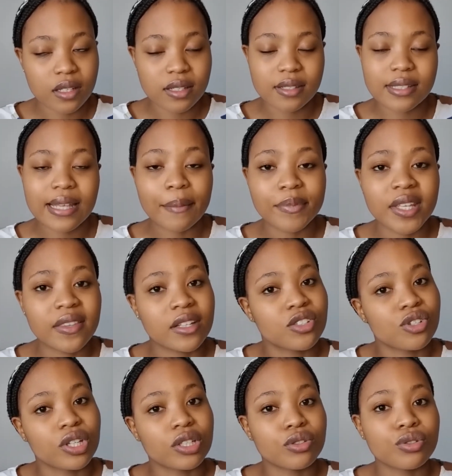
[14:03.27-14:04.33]
something that you
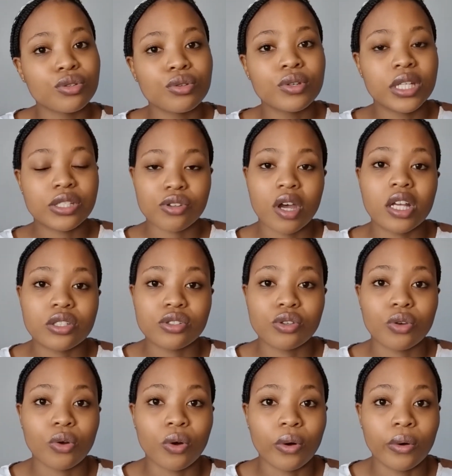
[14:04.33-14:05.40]
can do is to ask
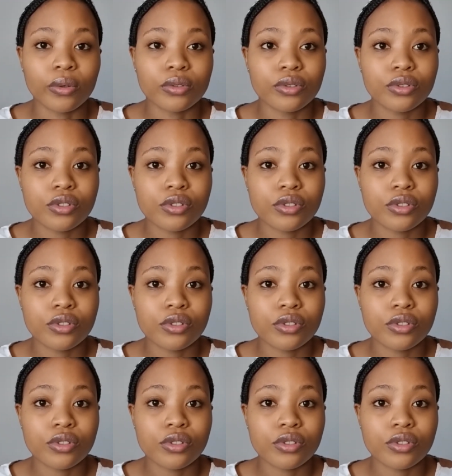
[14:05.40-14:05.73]
your